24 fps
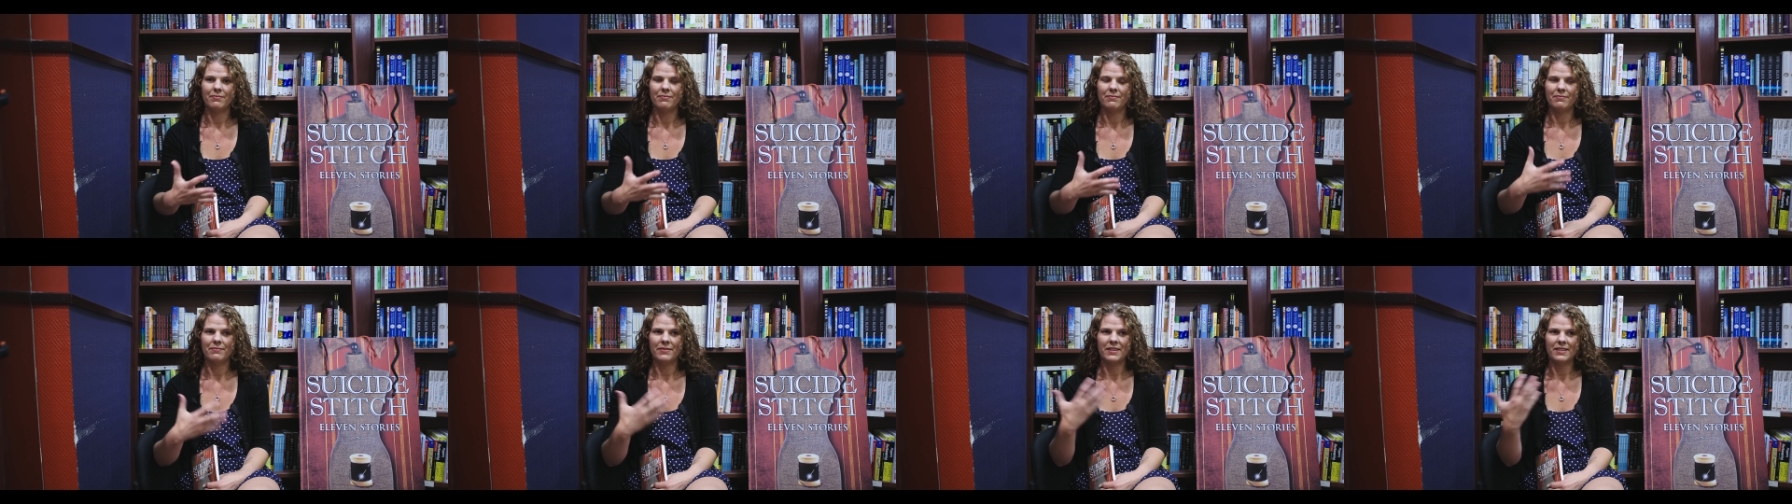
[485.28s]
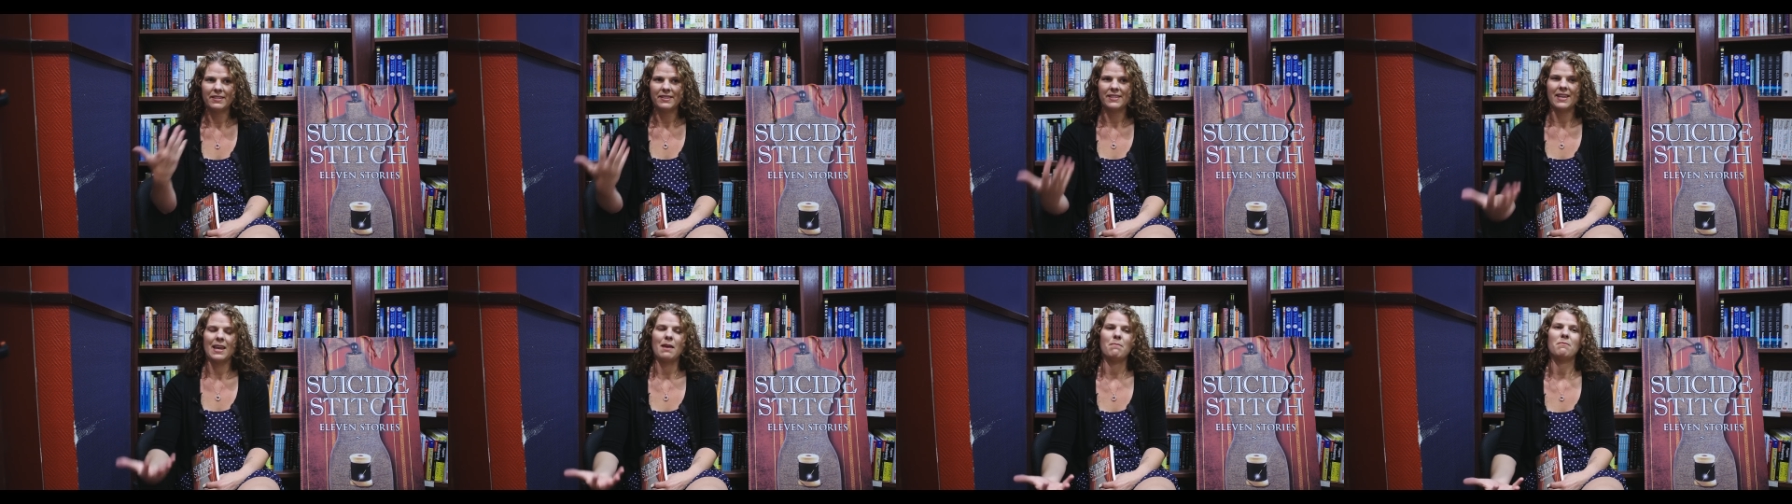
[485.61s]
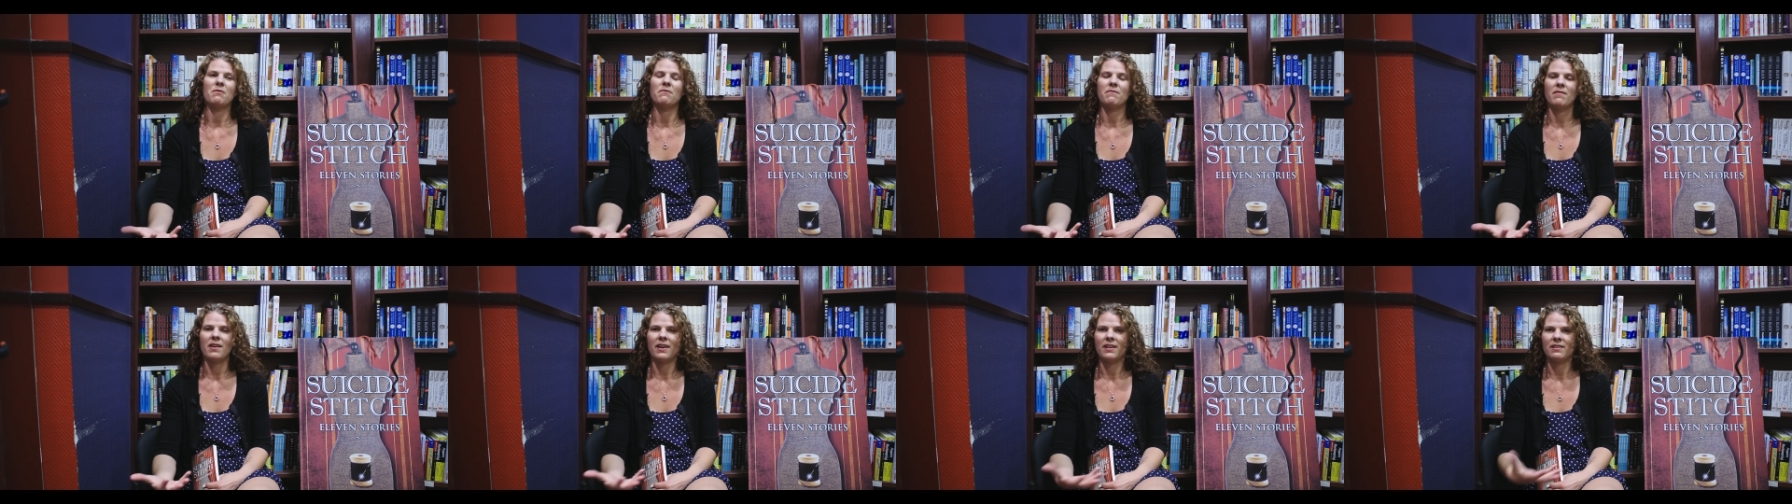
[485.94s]
the same
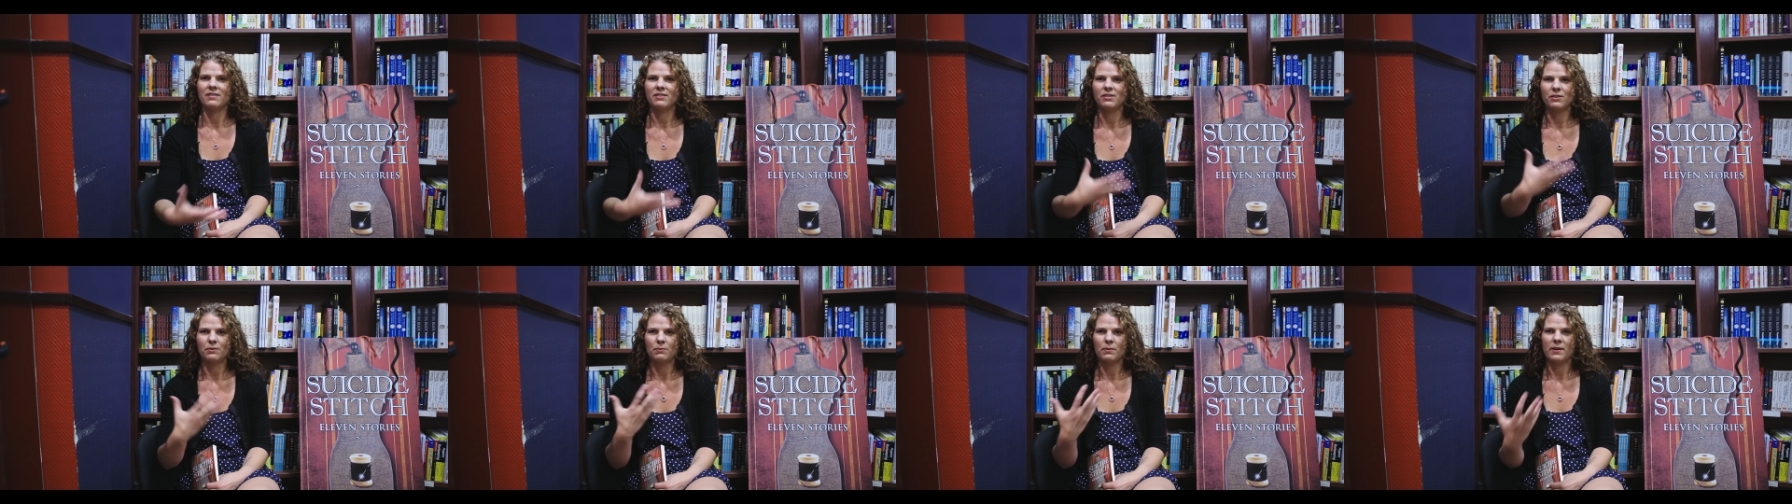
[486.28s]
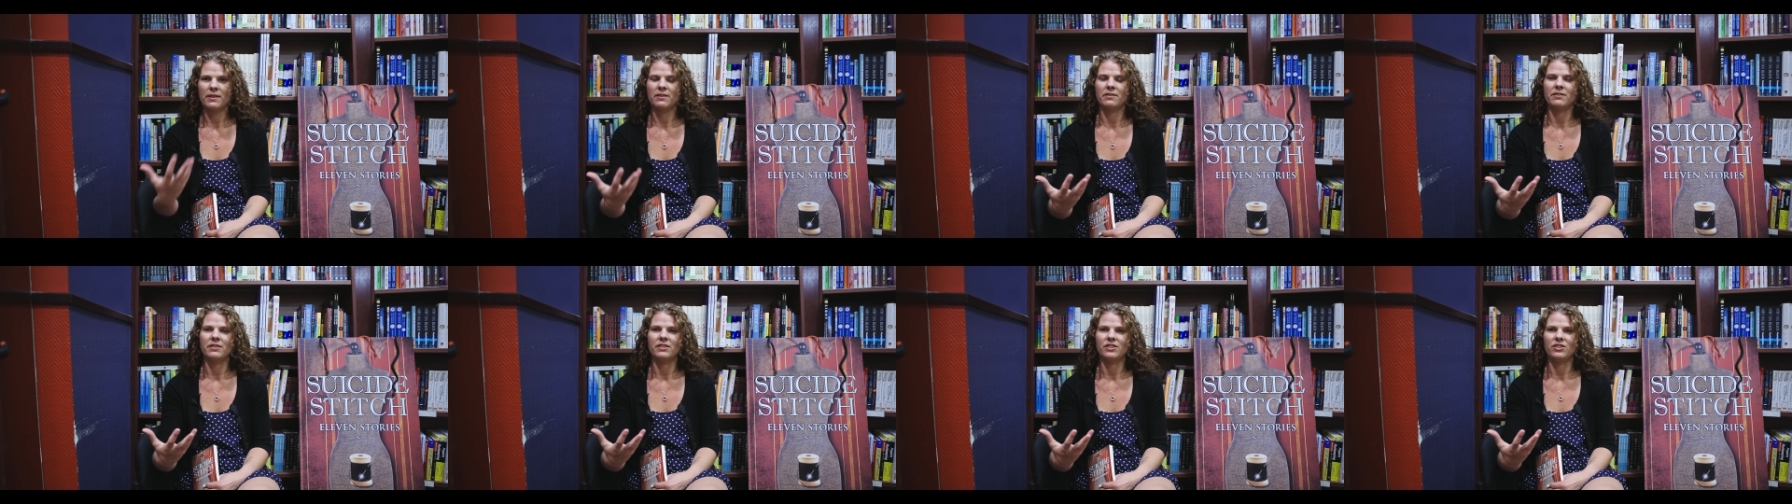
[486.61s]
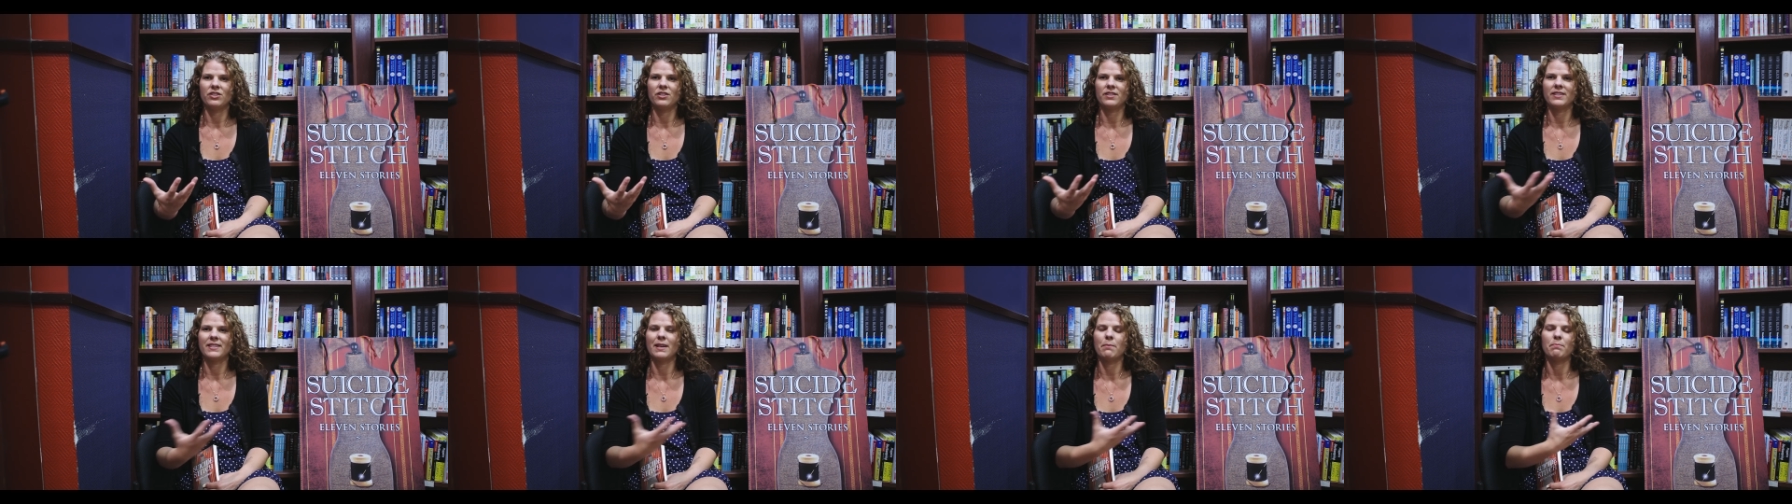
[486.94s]
events or whether it's
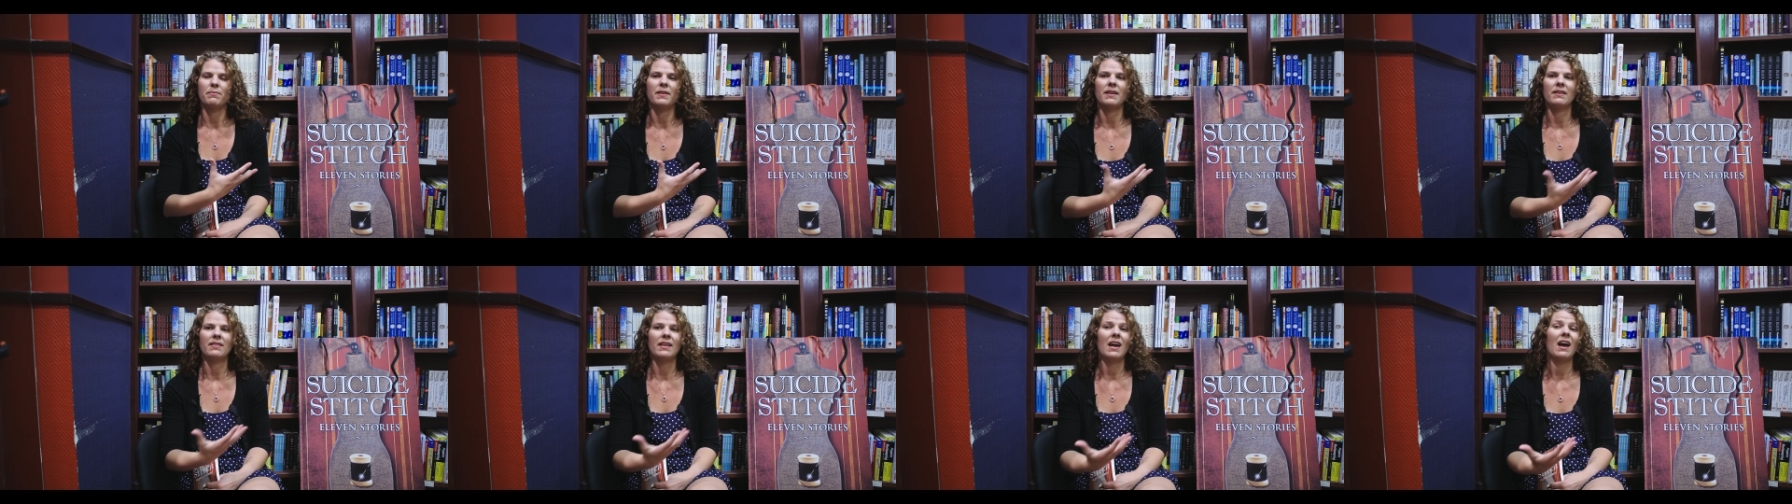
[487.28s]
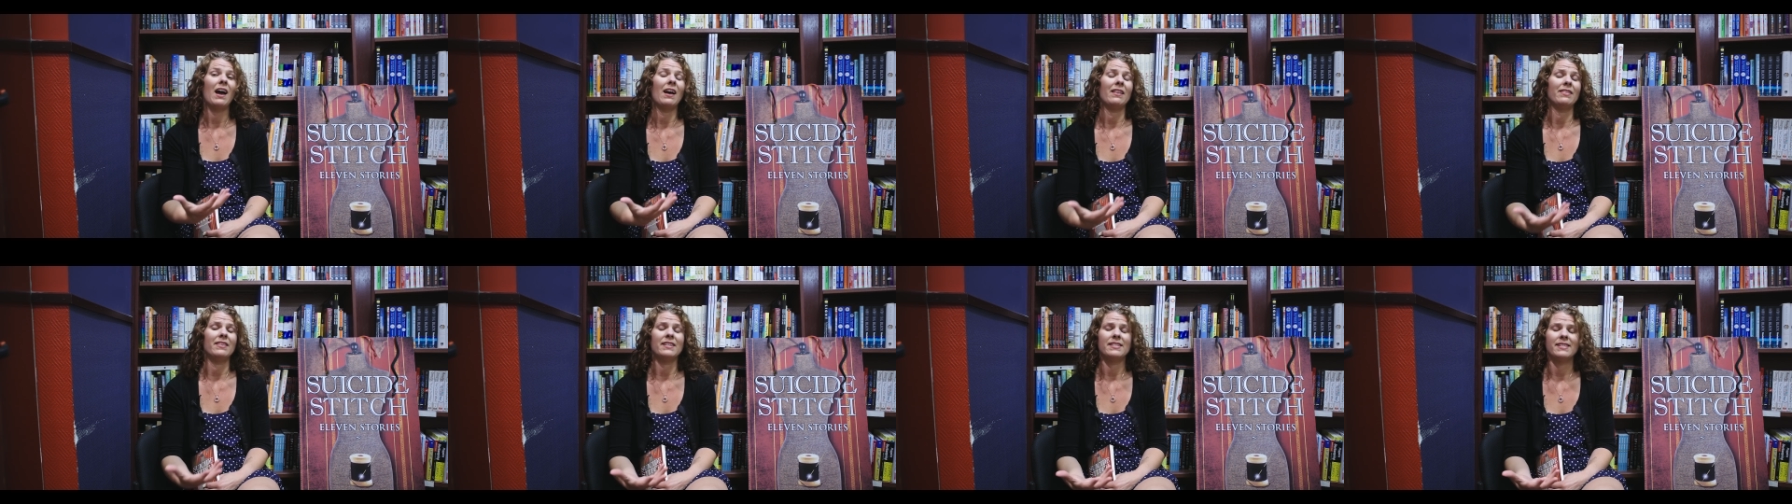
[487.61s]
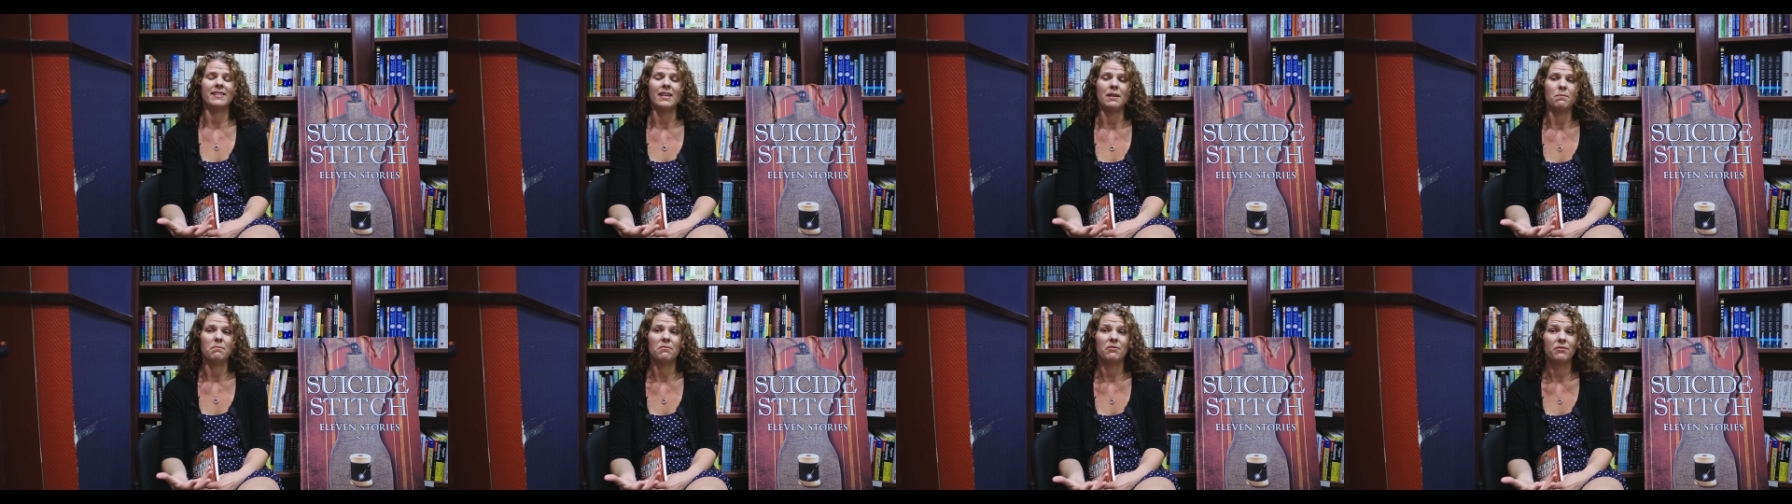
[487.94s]
just something that had the
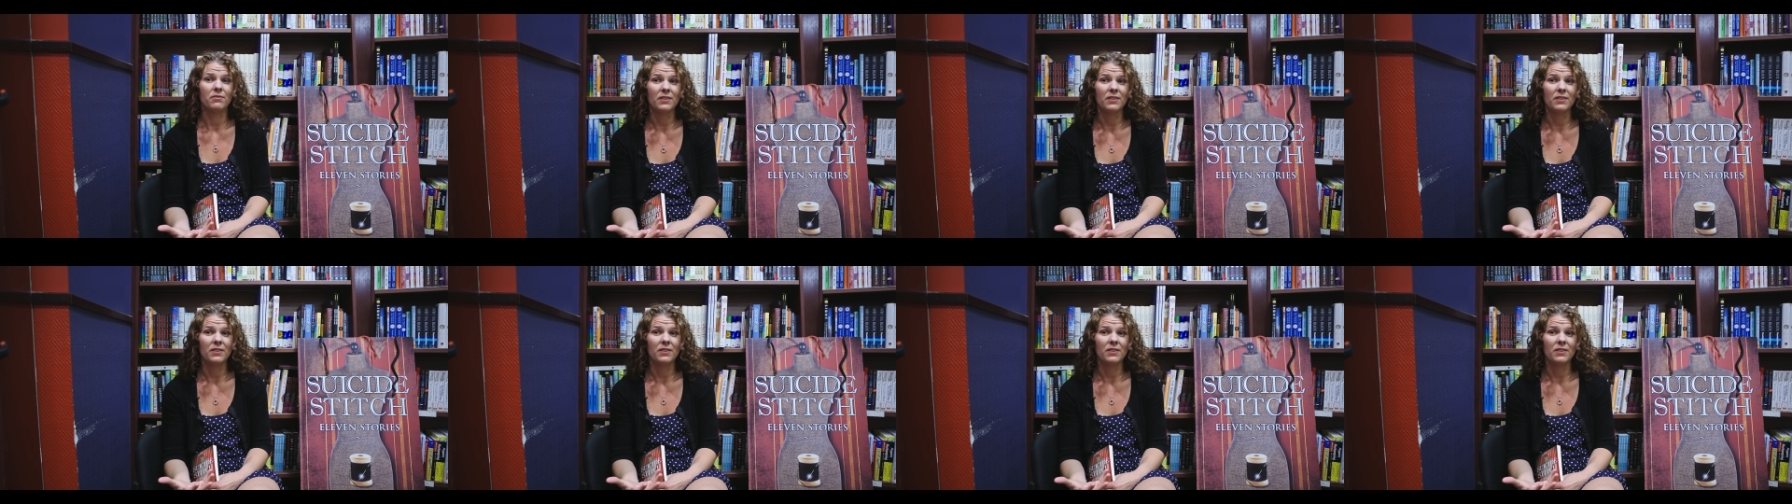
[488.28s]
same